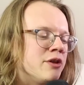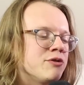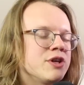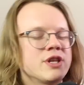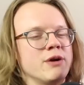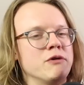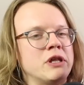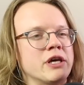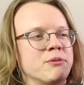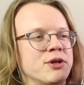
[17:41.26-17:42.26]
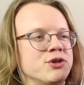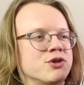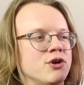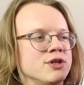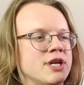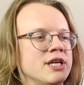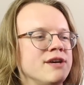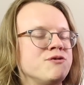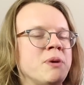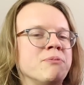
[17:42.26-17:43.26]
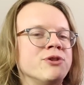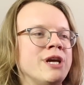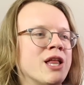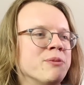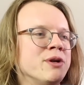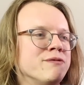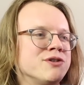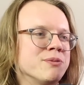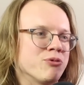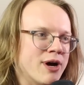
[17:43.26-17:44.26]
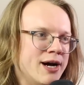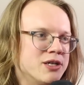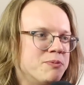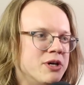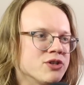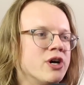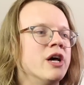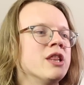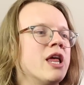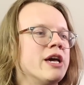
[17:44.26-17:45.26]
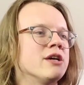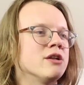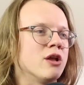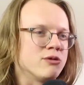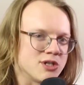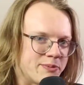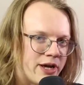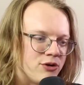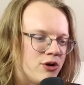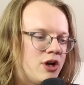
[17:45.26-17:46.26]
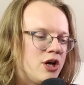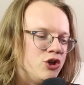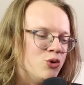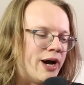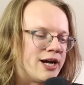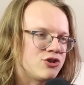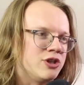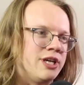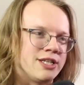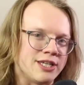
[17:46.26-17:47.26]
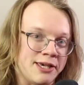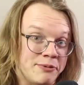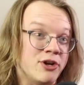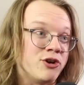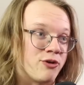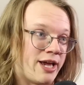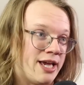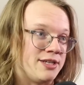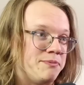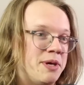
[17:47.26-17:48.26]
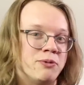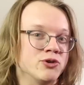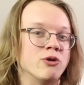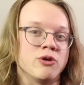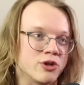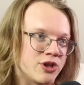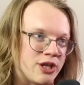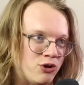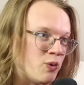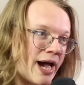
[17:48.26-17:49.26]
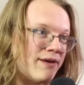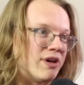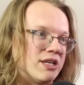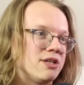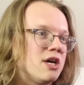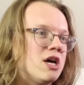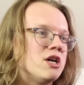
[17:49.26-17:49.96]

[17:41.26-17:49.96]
other thing that I really like about this card is that it gives people the element of surprise, because unlike a Lotus Petal, you actually get to keep it in your hand and people don't know that you have it. Yep.